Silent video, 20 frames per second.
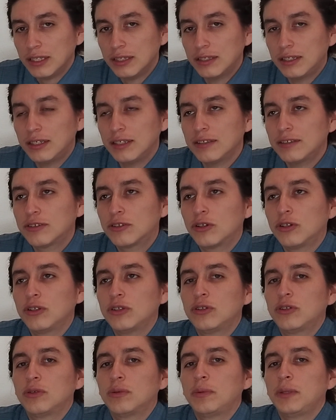there is
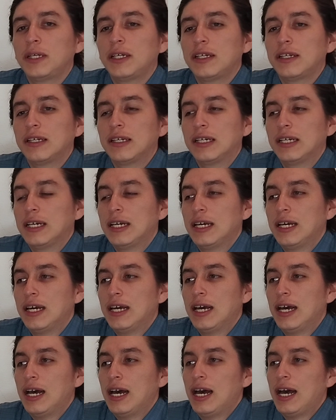going to be
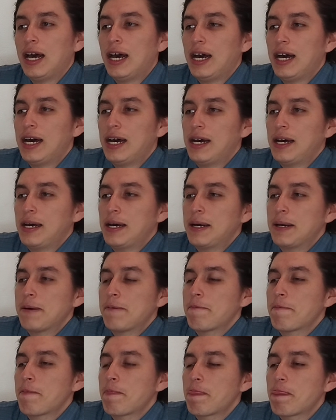a
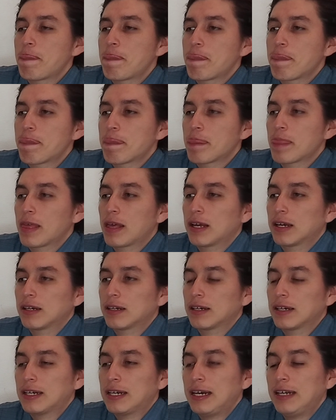
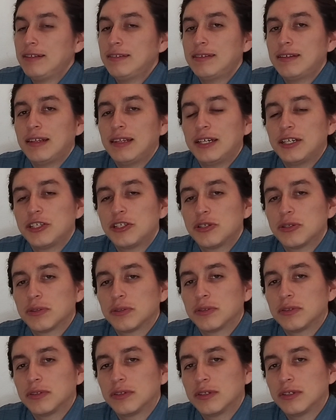
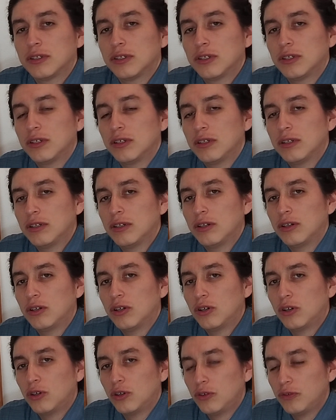cancellation
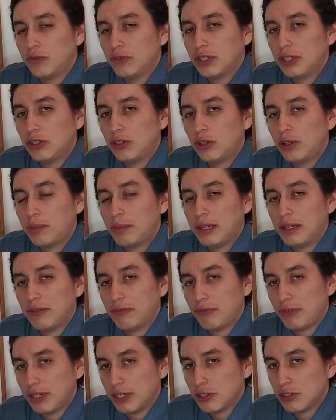of the normal
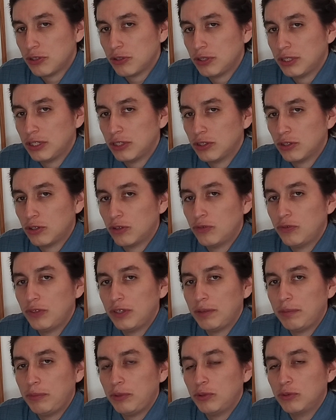functioning of the
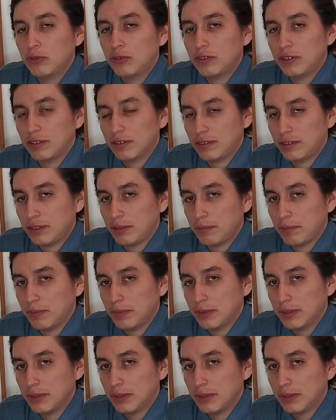immune system.